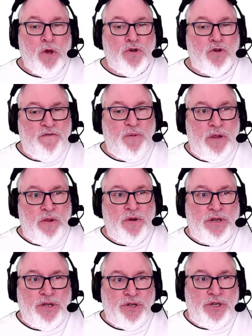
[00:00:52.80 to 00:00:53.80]
So if we
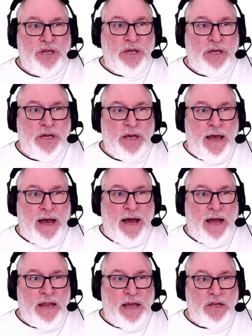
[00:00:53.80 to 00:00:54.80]
look to see
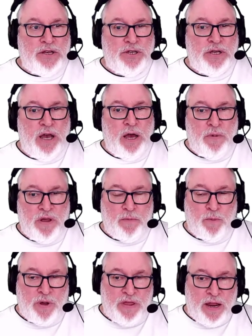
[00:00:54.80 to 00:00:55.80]
at this, and
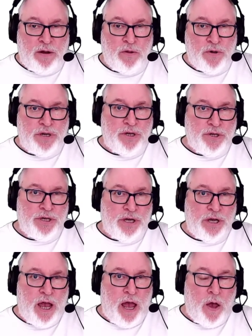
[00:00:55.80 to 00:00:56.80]
we then look to
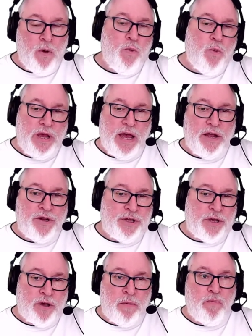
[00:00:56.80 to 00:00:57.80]
see how we
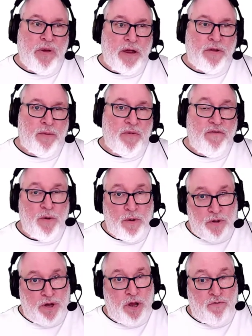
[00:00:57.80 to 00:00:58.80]
actually compare them. If you
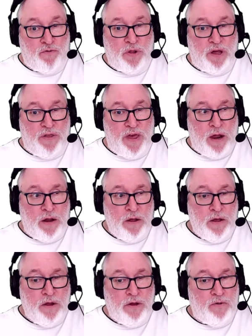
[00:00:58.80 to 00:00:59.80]
look at your ruler there,
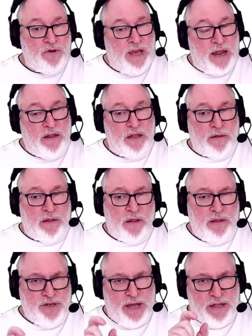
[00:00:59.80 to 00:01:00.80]
you'll
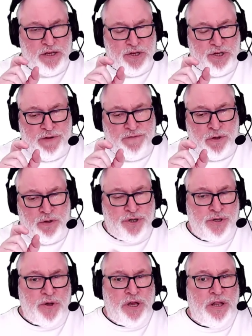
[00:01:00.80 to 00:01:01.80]
certainly see, if you
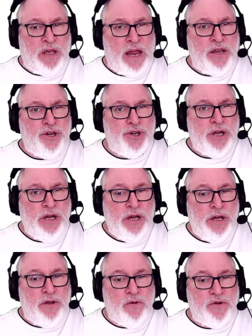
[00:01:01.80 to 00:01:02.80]
just look at the inch,
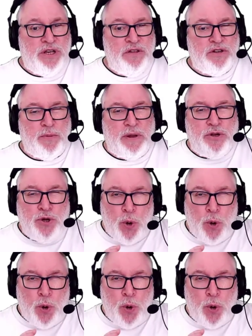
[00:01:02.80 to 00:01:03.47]
you'll see that it's about